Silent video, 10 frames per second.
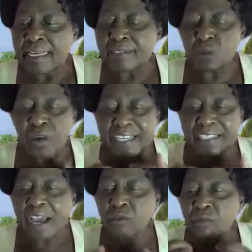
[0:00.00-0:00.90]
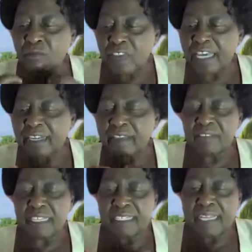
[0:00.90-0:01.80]
It worked out very,
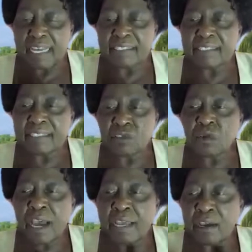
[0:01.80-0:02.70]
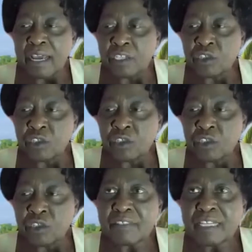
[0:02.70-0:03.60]
very nicely. So I do
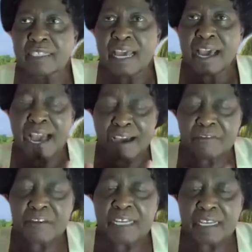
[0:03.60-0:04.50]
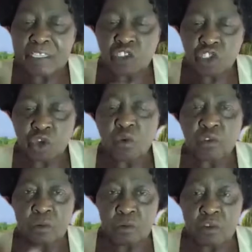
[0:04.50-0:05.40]
believe that Africa has
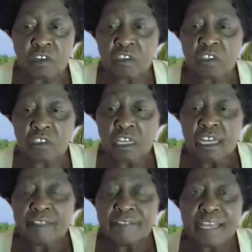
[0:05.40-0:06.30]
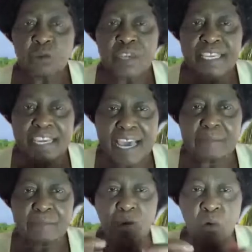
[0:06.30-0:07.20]
shown the world that we
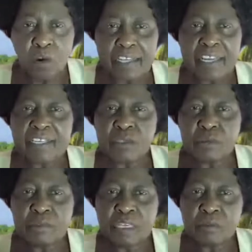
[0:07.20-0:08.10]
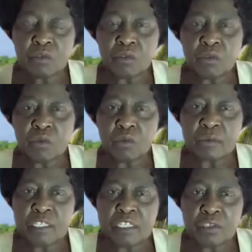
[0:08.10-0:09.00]
can be organized to be able to do
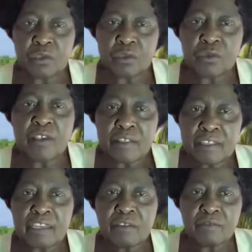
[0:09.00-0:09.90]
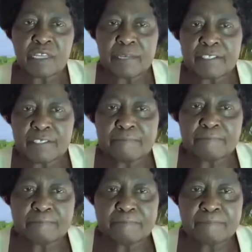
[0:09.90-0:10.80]
what we need to do. Thank you very much.
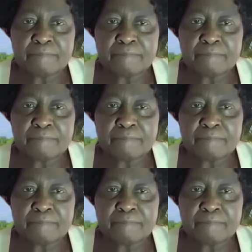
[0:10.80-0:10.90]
